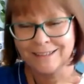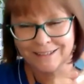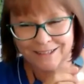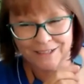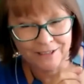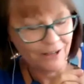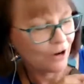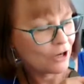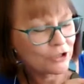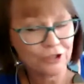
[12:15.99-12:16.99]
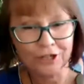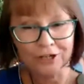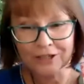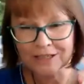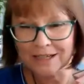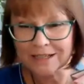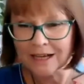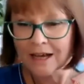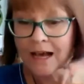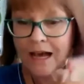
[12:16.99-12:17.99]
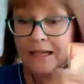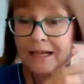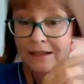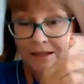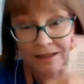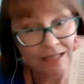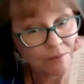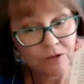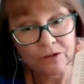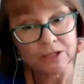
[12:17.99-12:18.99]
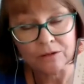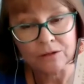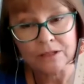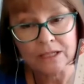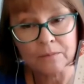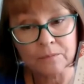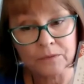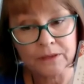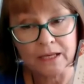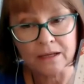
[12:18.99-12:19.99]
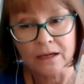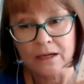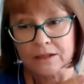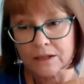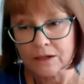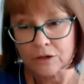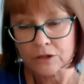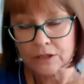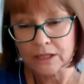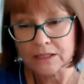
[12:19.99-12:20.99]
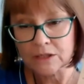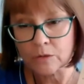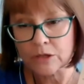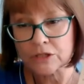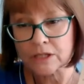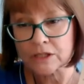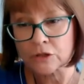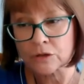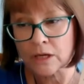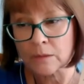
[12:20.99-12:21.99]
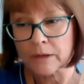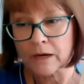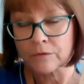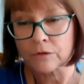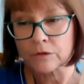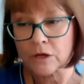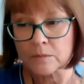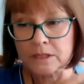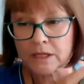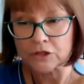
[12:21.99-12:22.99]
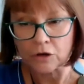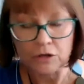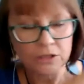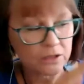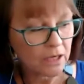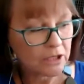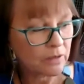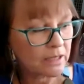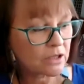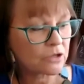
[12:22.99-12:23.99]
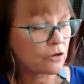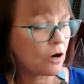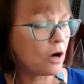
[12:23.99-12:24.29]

To think I should know these things. And again, same sort of deal, same thing. So they've got the questions they should think about for time signature, ostinato, etc.